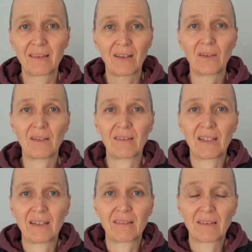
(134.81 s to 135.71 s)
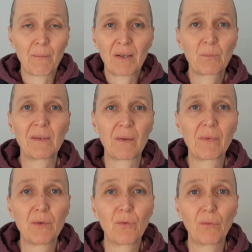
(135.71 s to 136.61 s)
The only thing is, there must be
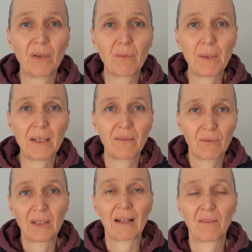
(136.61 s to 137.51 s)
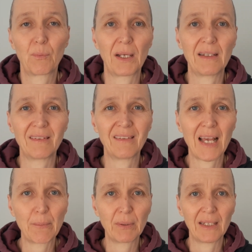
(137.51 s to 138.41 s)
something wrong with me. That's why this is
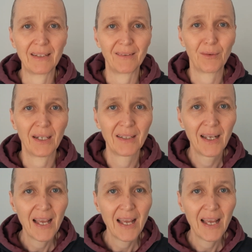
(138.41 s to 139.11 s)
happening, right?